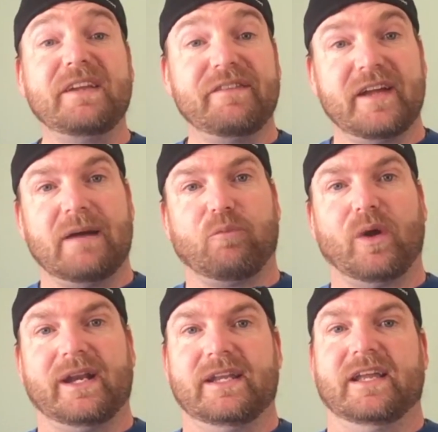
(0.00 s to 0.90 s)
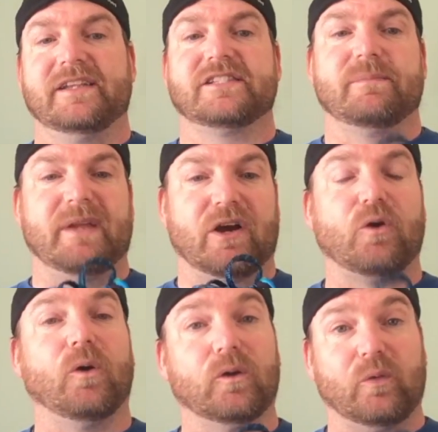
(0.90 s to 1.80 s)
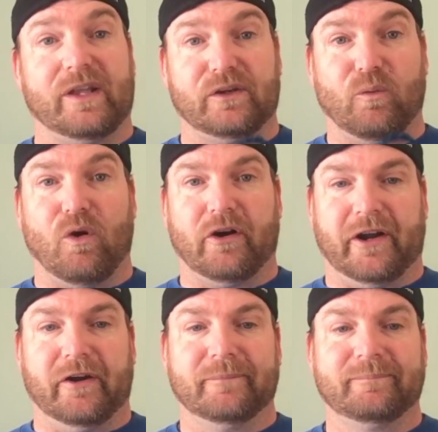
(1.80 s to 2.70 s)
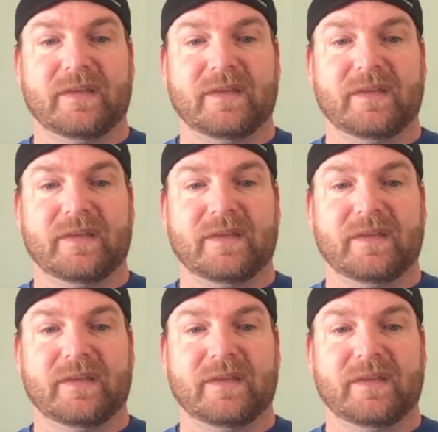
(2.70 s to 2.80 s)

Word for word: beefing up what it needs to be a cold-weather warrior.